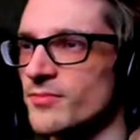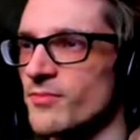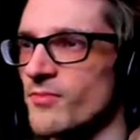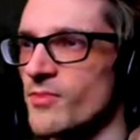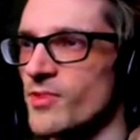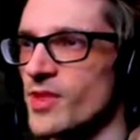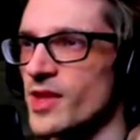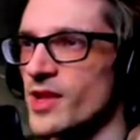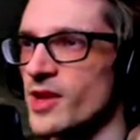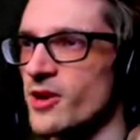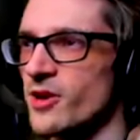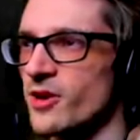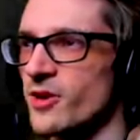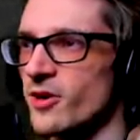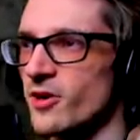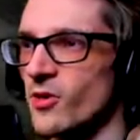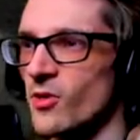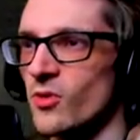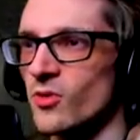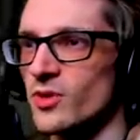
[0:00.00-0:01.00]
they
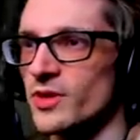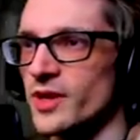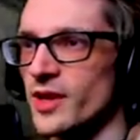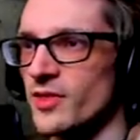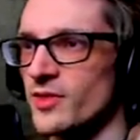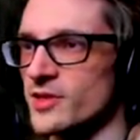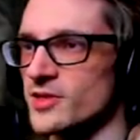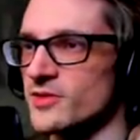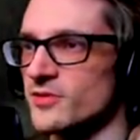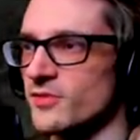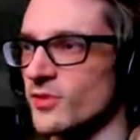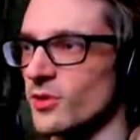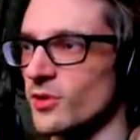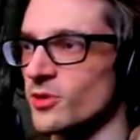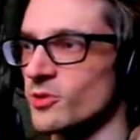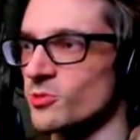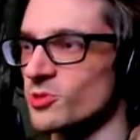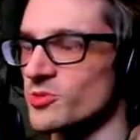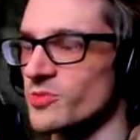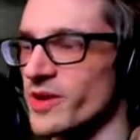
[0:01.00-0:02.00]
are only on this floor?
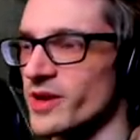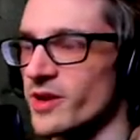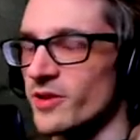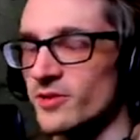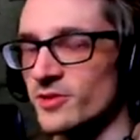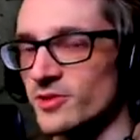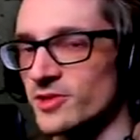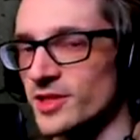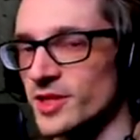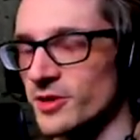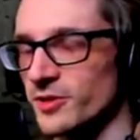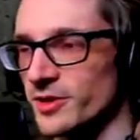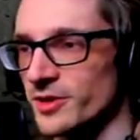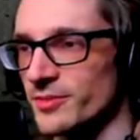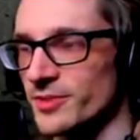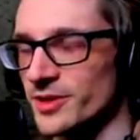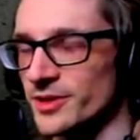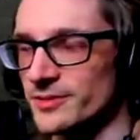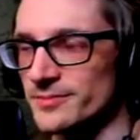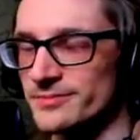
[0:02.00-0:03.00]
It was my other theory,
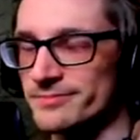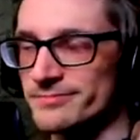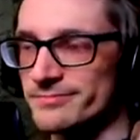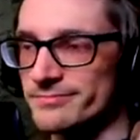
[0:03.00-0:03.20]
but